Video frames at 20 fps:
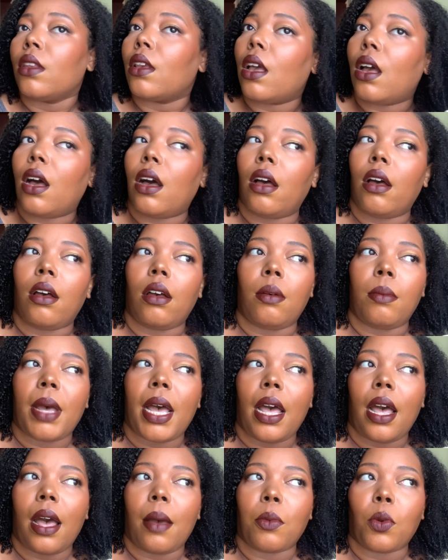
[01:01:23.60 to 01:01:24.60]
I'm
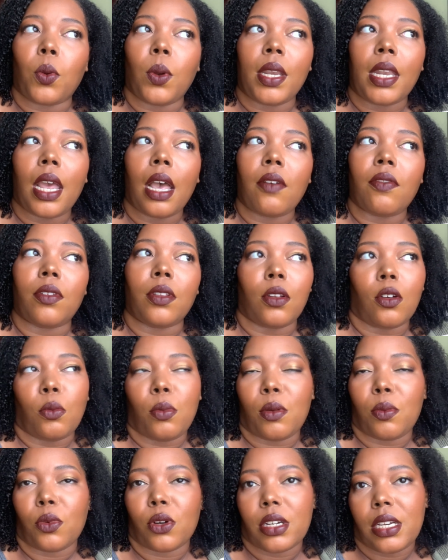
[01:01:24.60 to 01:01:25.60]
going to have a little
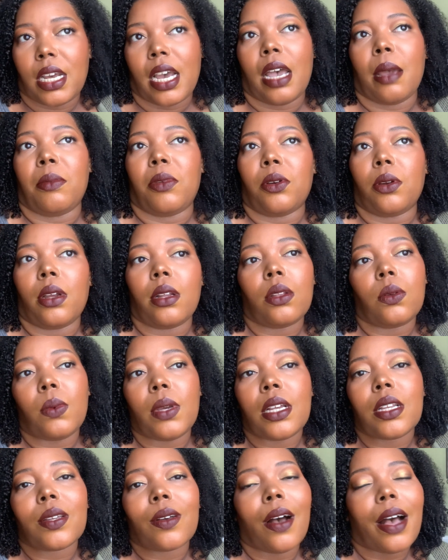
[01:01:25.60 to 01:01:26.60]
bit more time during the
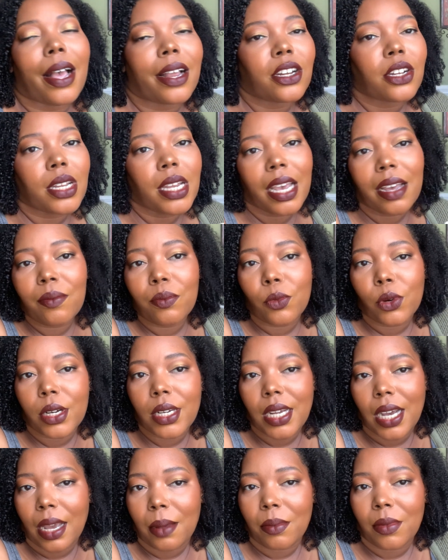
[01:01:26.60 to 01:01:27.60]
week, so I'll actually have more
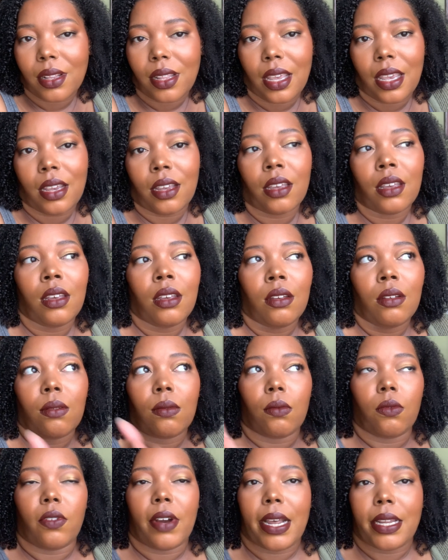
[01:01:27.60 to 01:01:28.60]
time to like
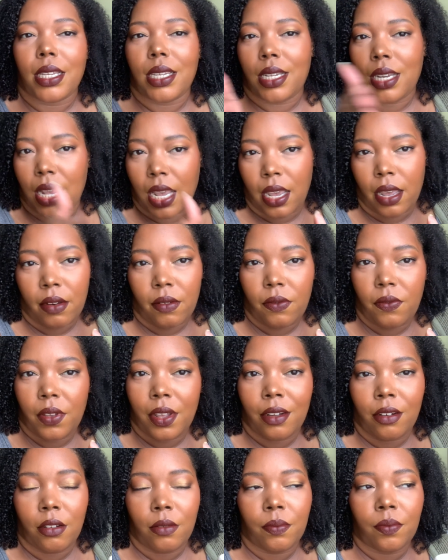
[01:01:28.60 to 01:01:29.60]
rest and
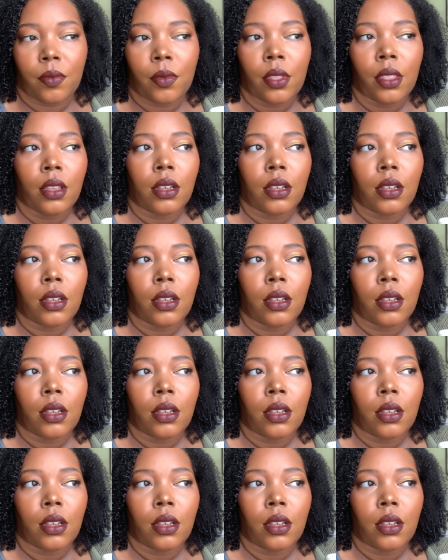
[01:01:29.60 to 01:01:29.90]
film.